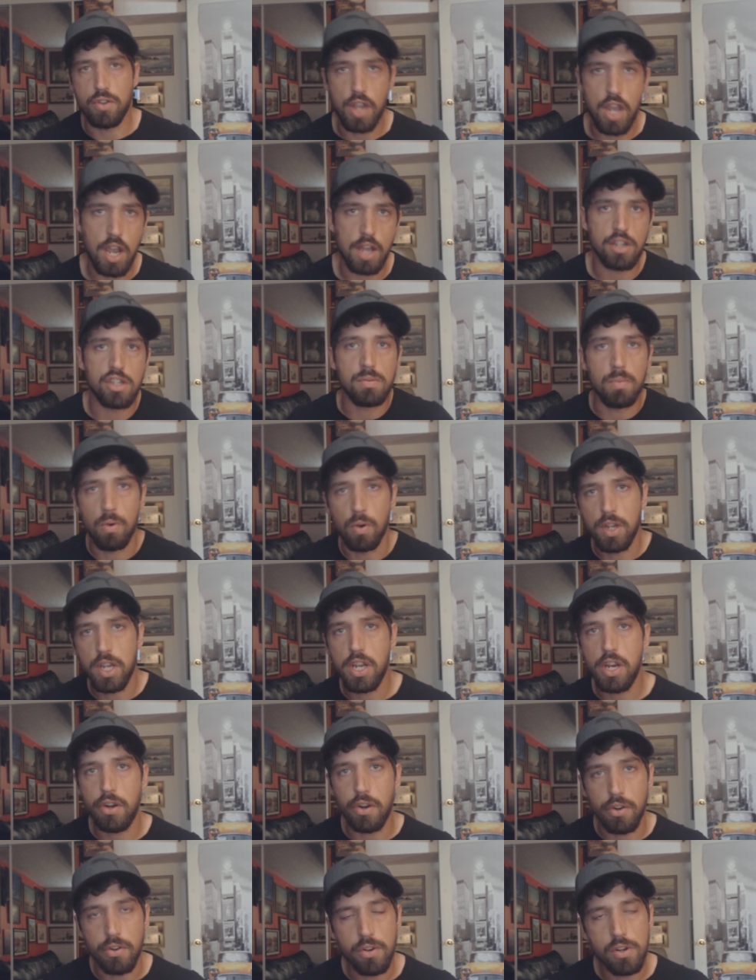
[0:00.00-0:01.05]
you can't smoke
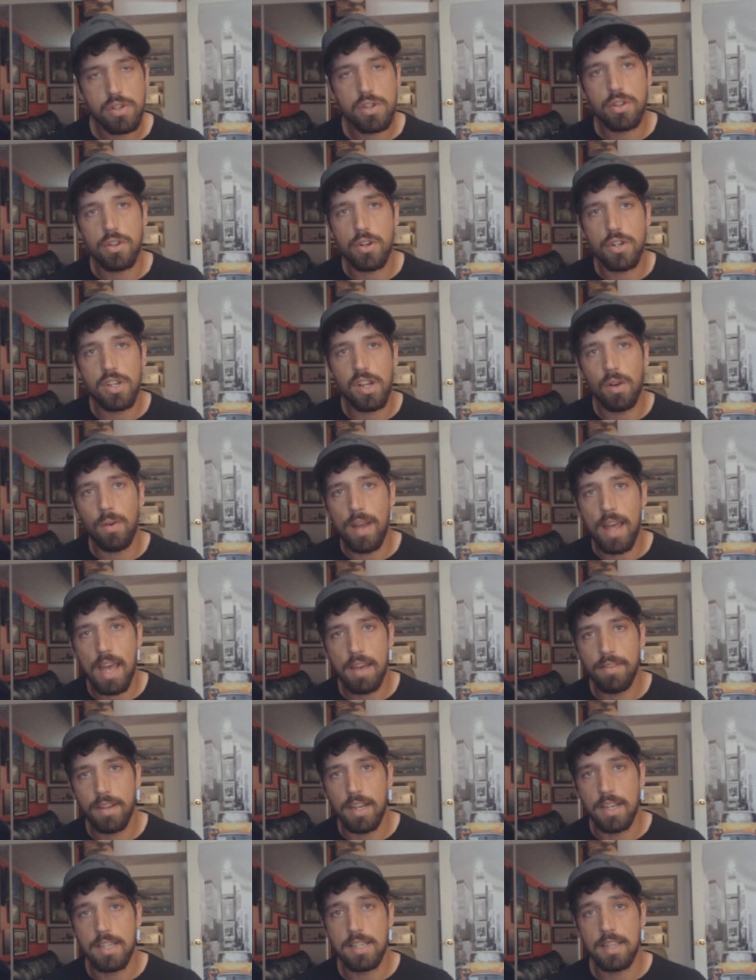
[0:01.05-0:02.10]
here," and there's no
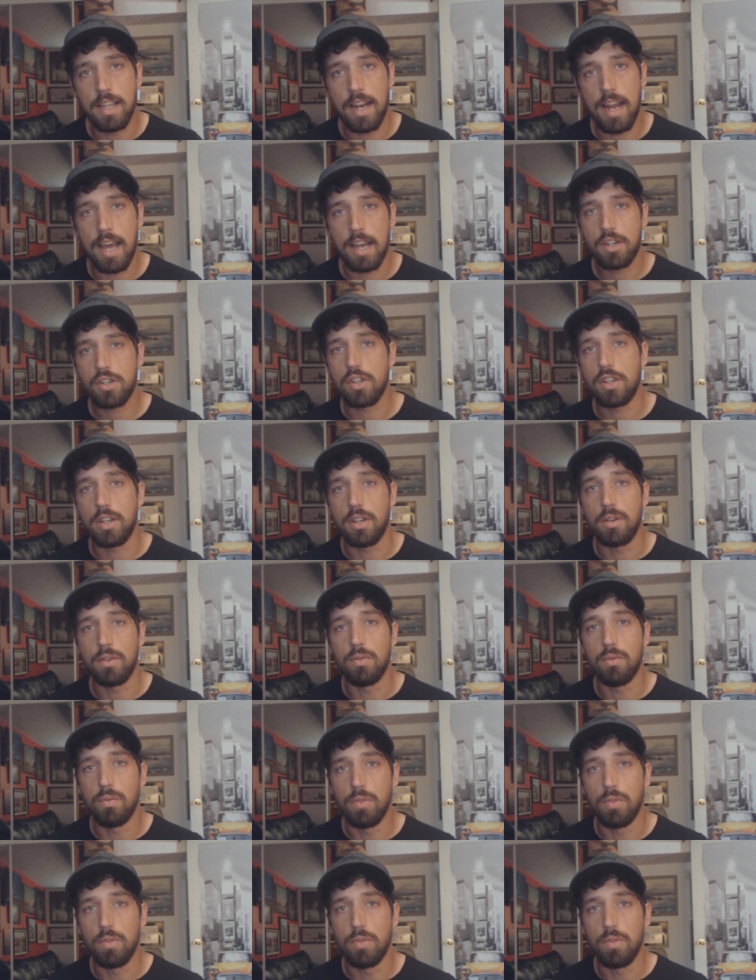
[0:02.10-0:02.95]
evidence that actually